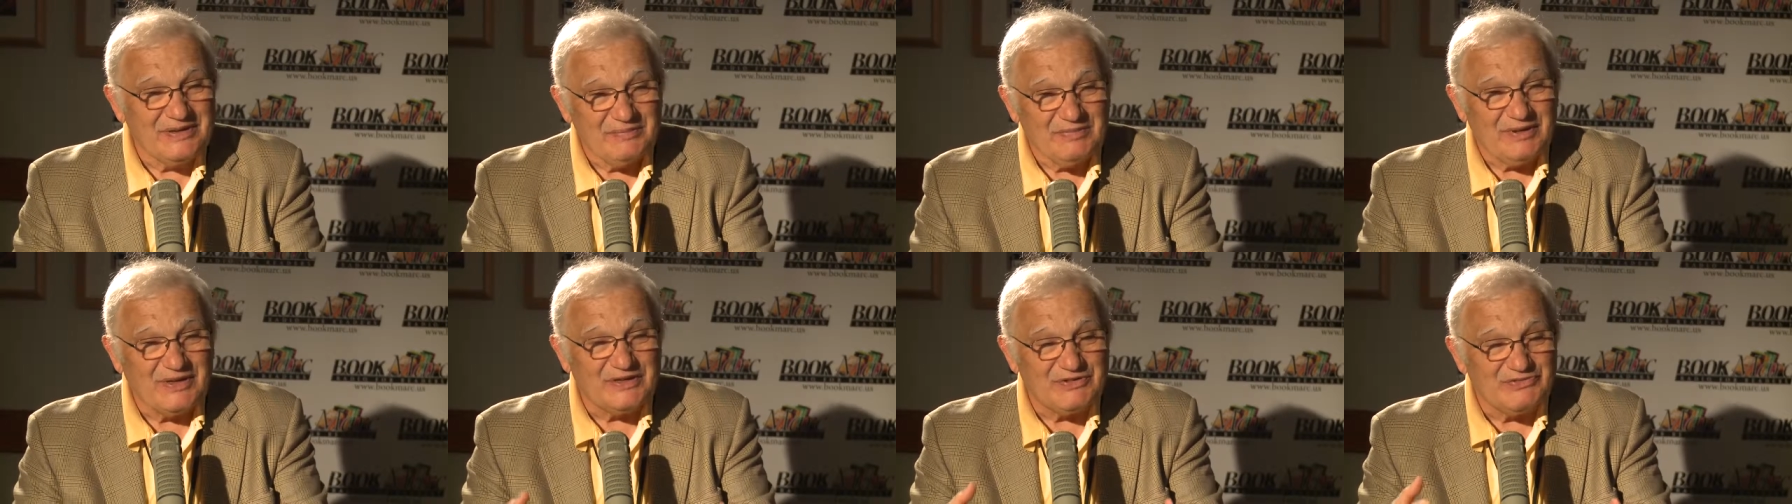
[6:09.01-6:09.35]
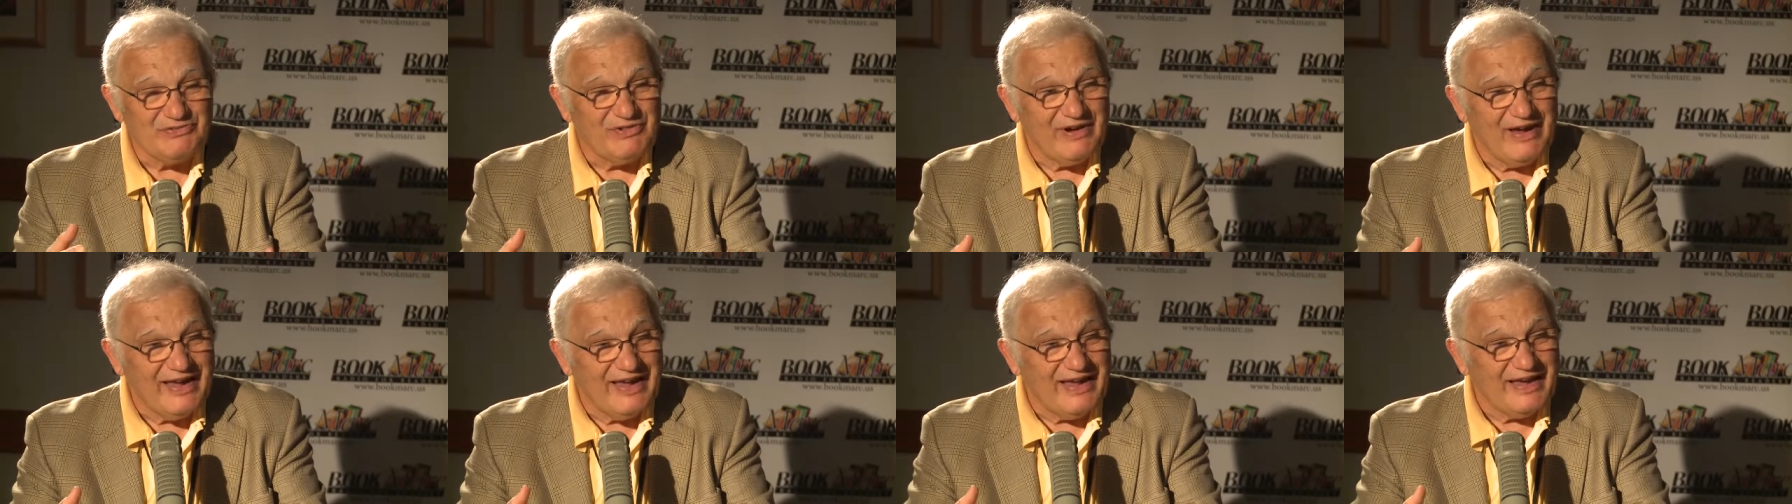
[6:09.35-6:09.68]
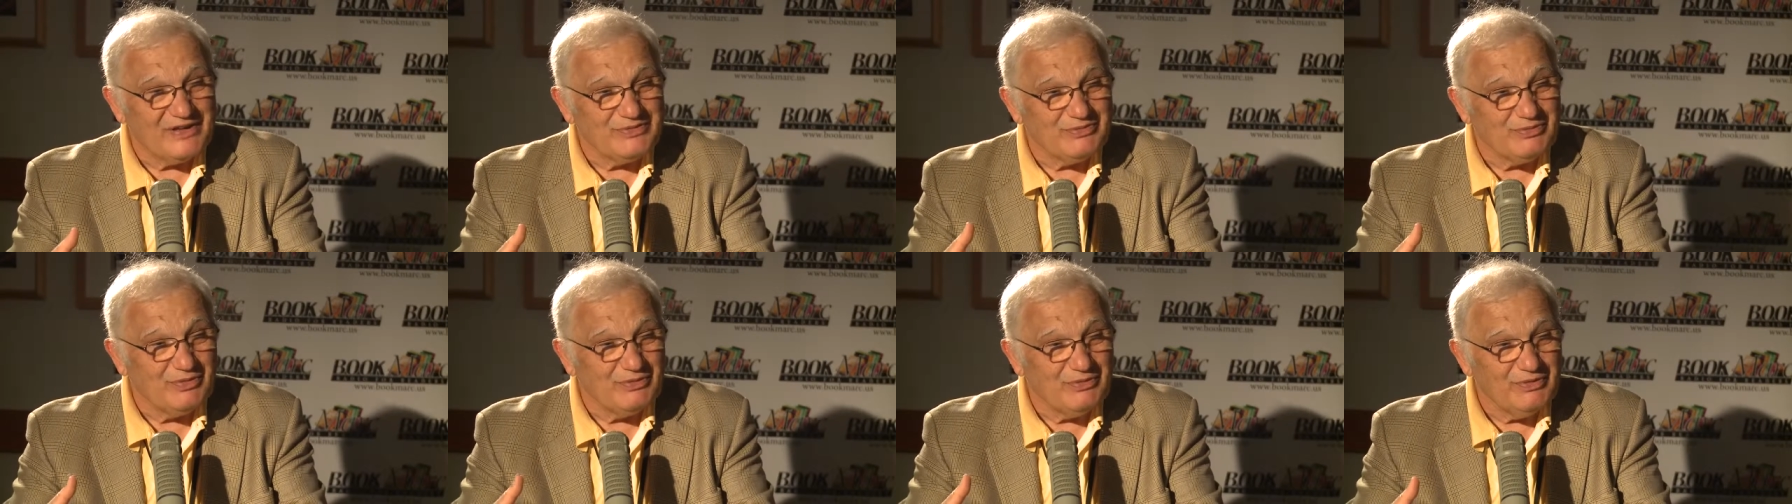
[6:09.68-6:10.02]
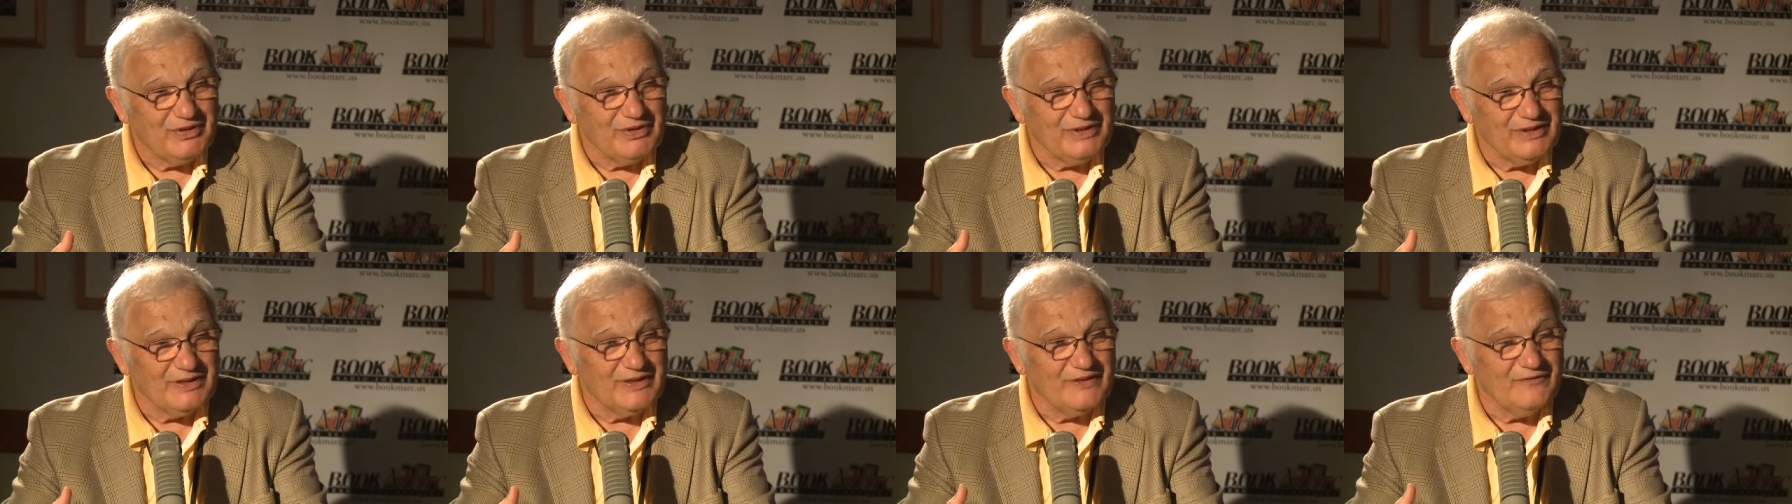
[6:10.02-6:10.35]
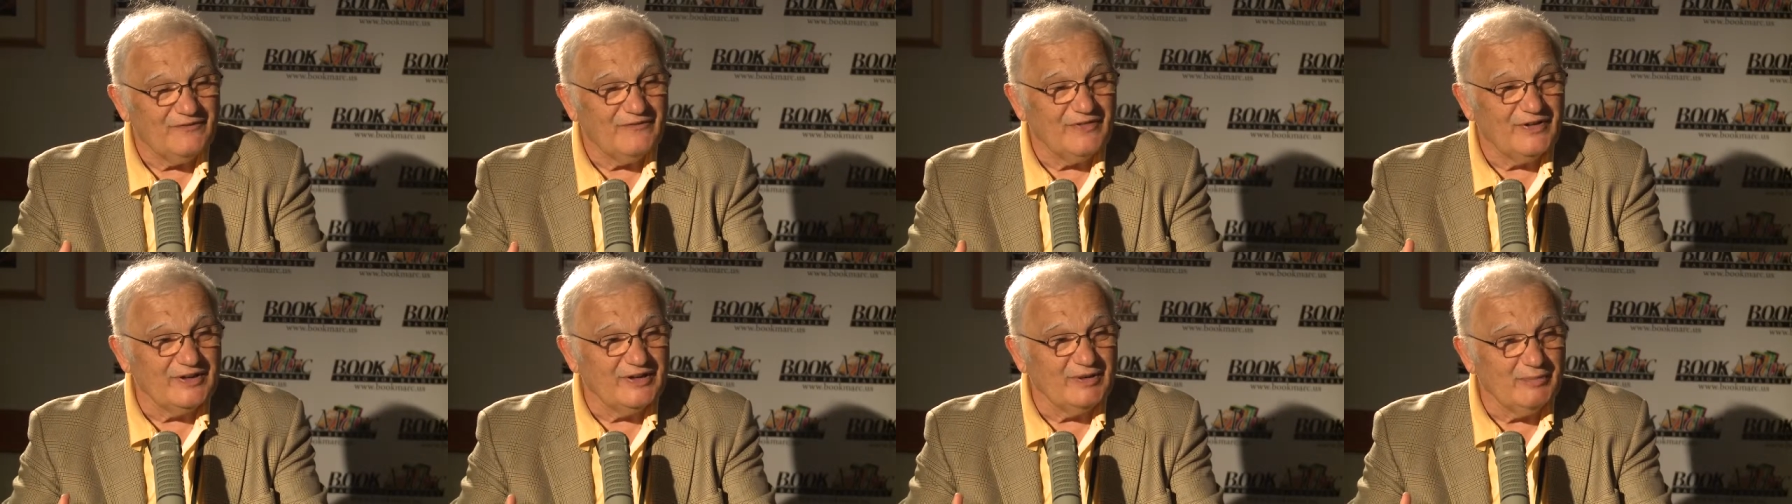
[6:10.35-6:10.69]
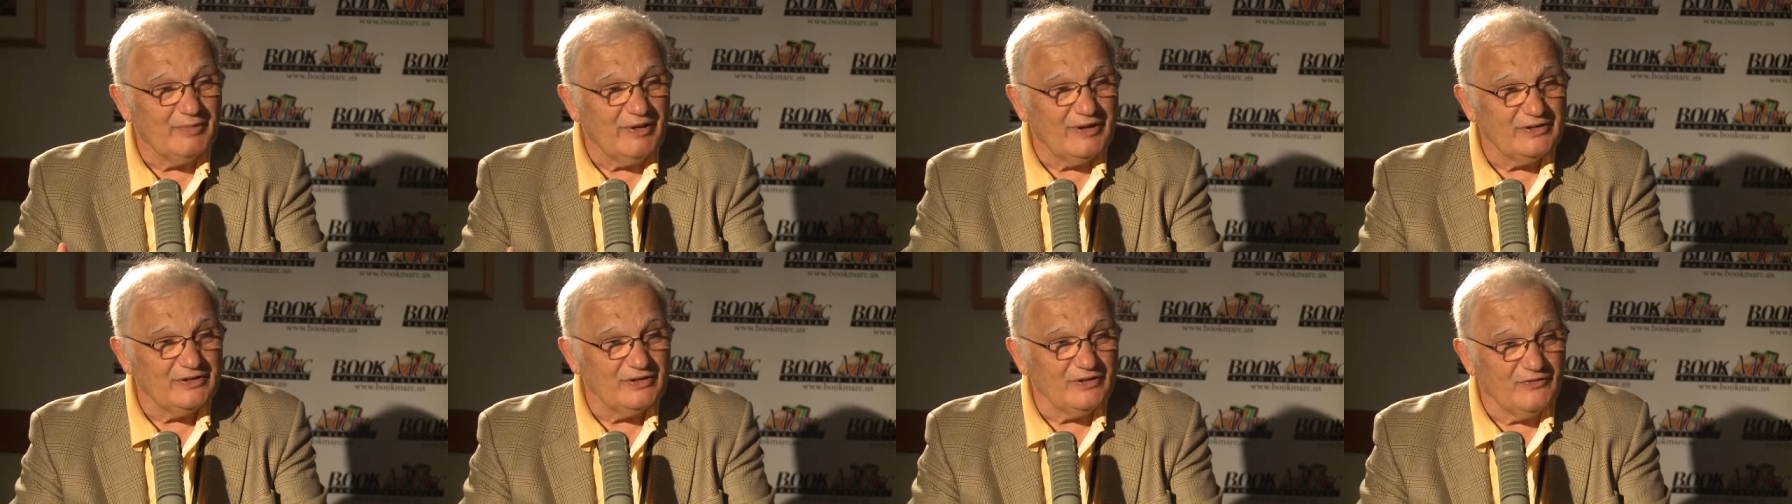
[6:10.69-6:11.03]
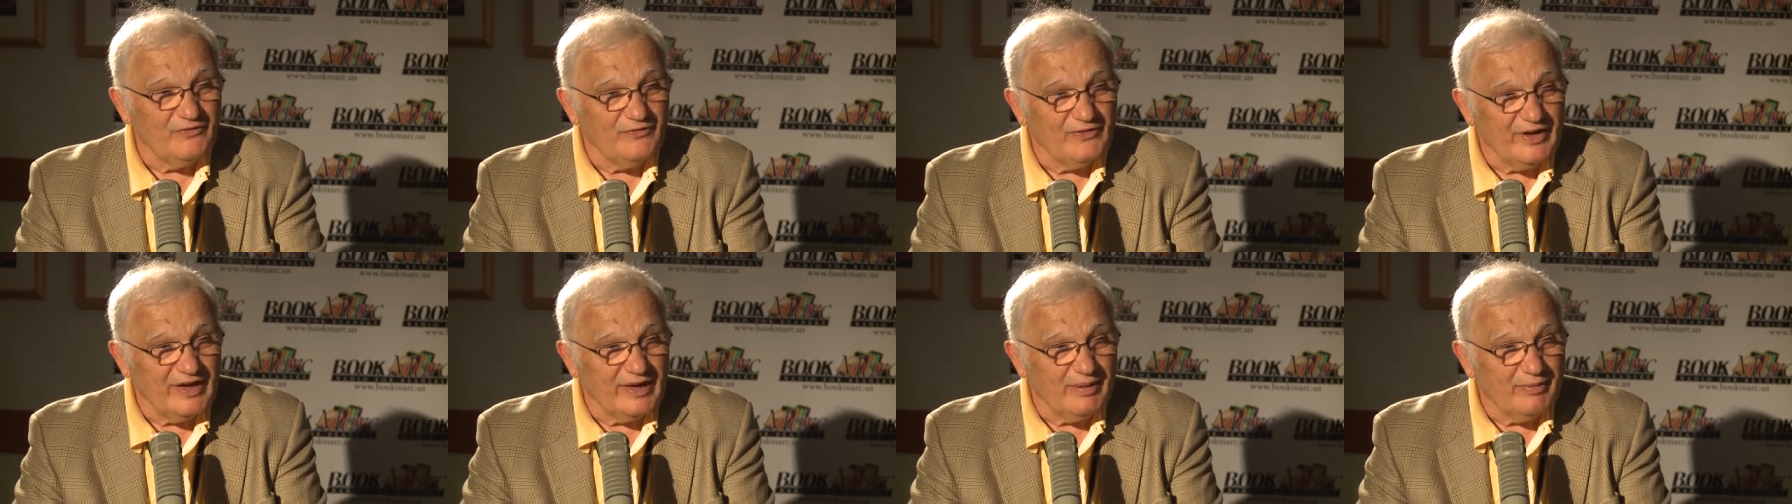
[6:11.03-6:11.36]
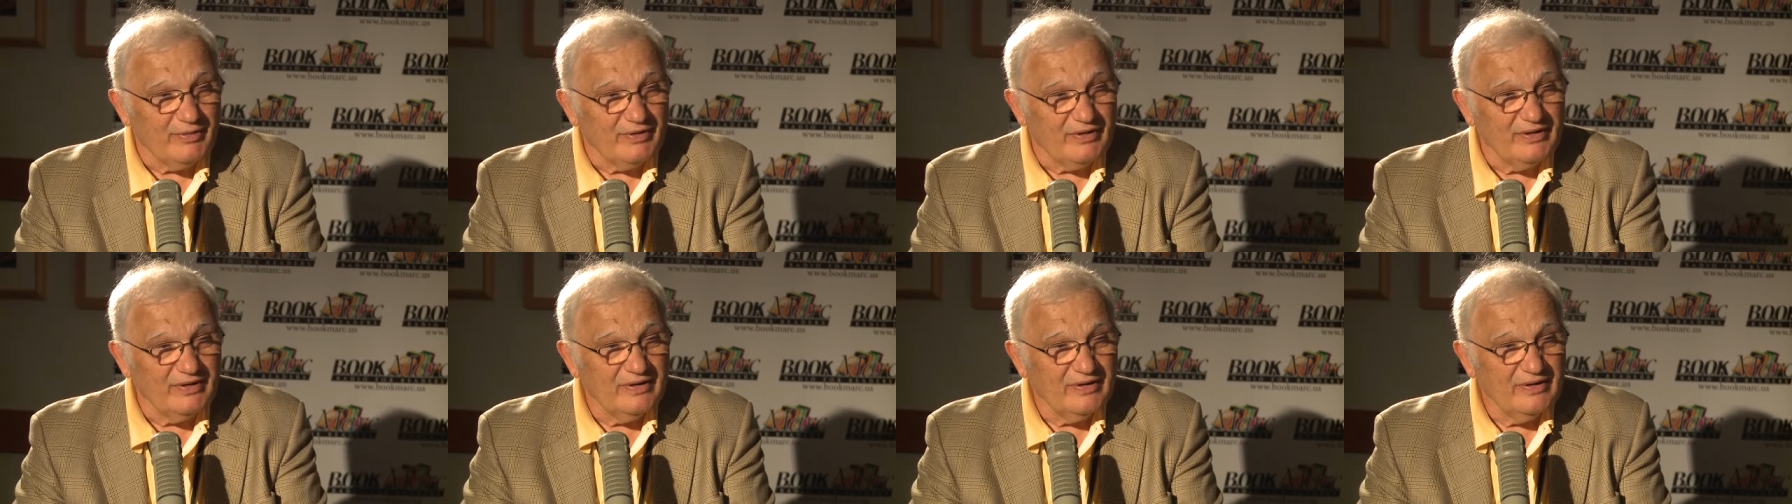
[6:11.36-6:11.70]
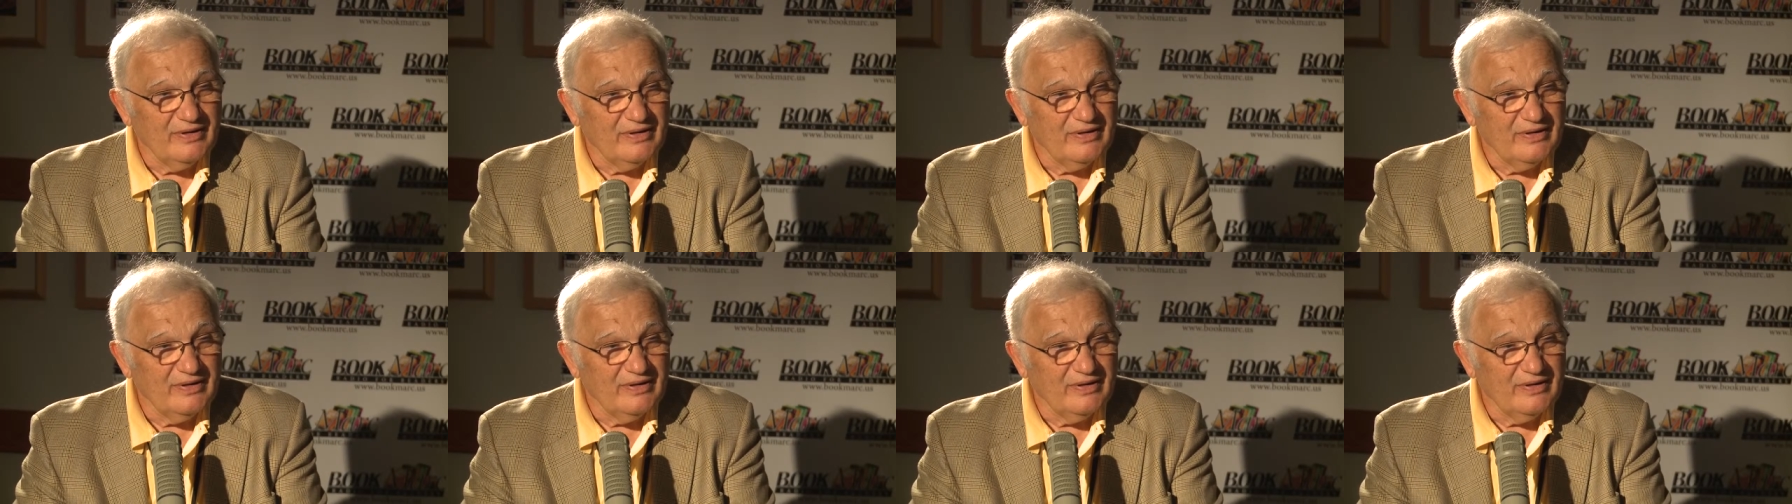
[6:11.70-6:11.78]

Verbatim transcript: because rags were really the fundamental fiber